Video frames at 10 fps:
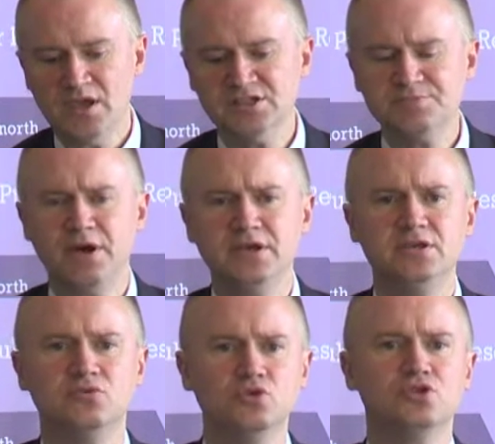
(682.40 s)

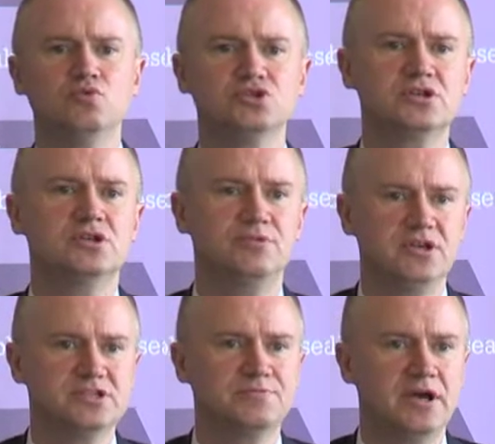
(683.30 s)
spike. Was there going to be
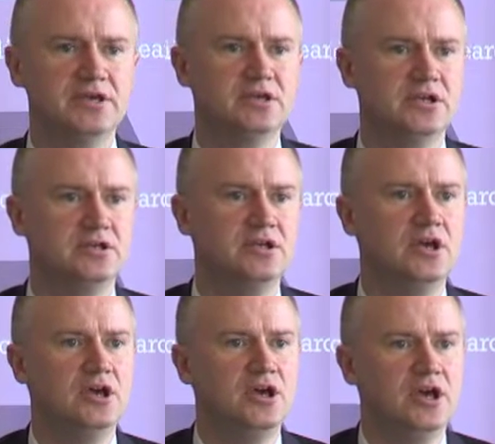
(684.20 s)
a spike
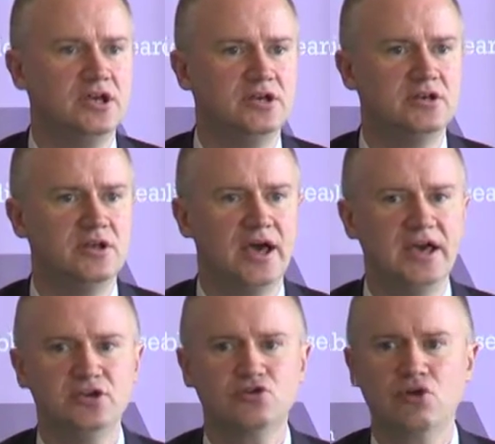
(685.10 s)
in
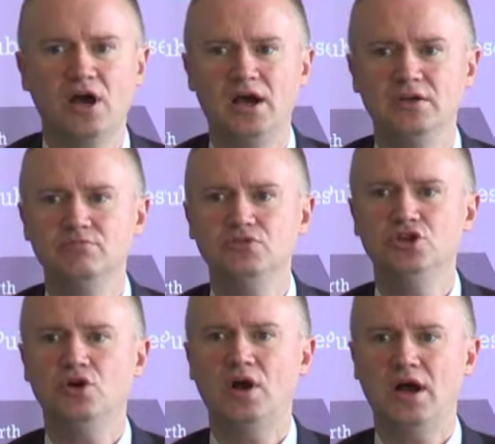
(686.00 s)
hate crime? You
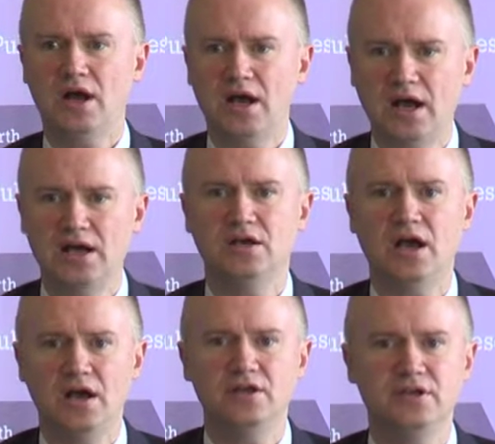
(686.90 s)
know,
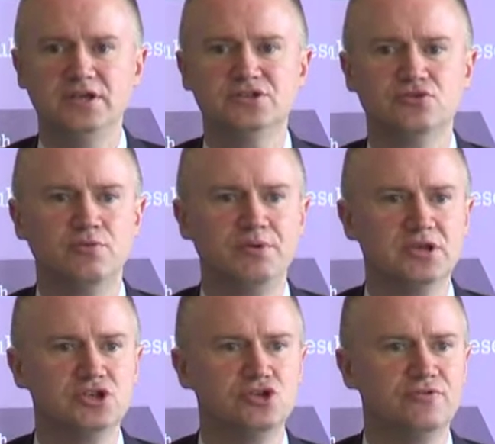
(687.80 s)
is there a big
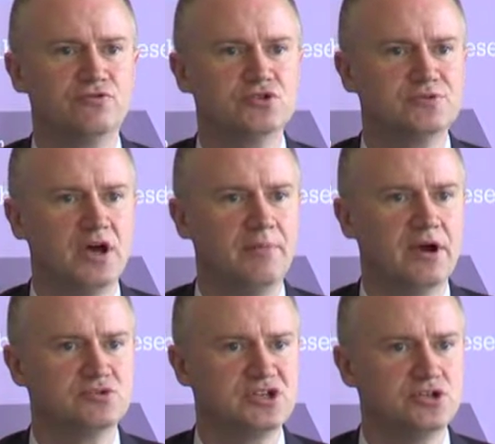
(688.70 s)
issue for us
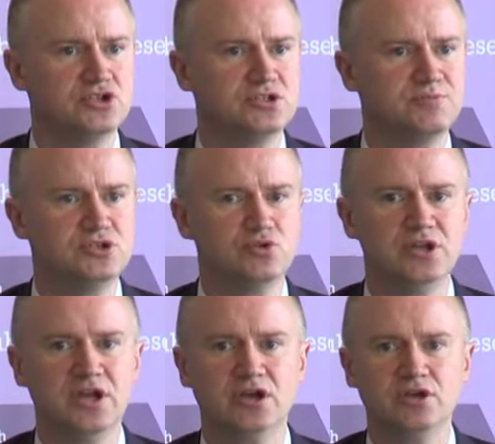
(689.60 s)
about tensions
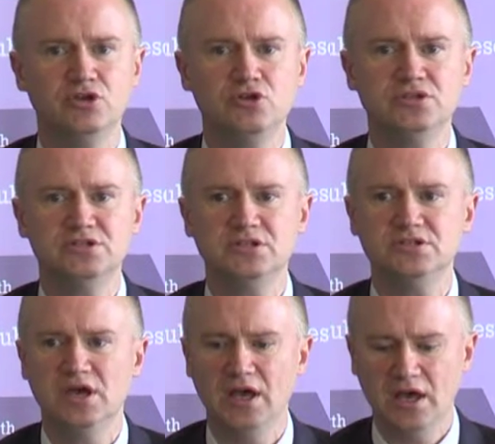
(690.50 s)
between our
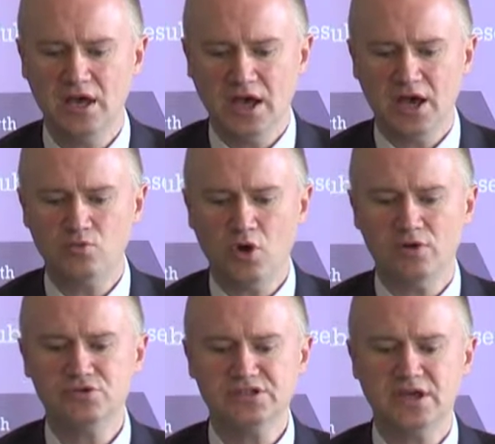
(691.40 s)
communities? And what I
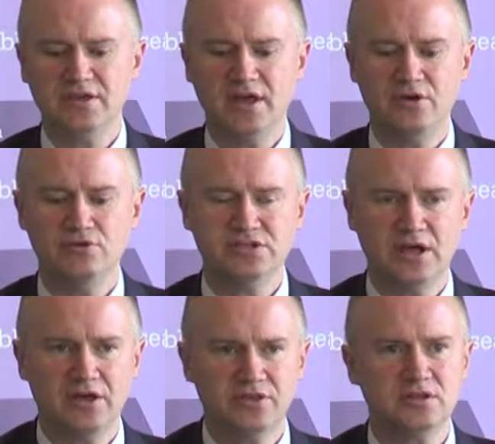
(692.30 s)
would say there is
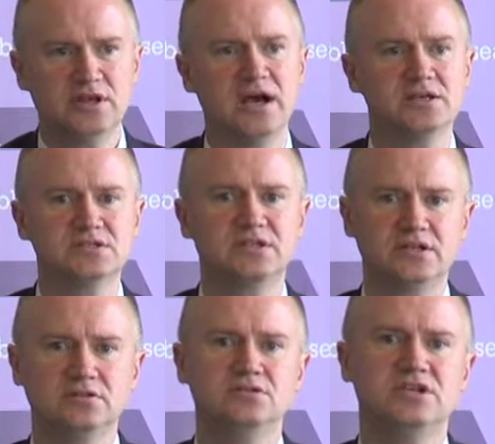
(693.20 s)
that I think that has
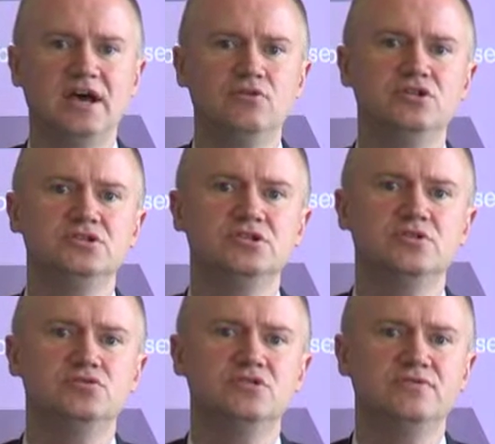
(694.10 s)
settled down in
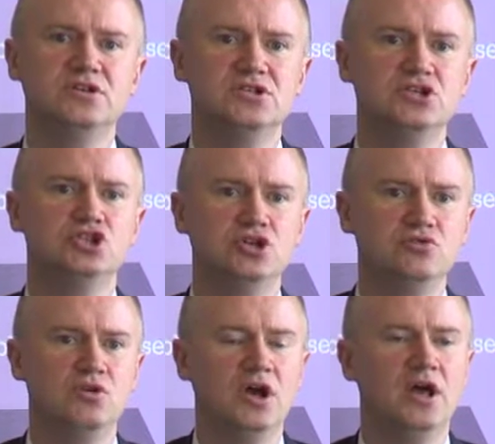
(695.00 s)
terms of this issue,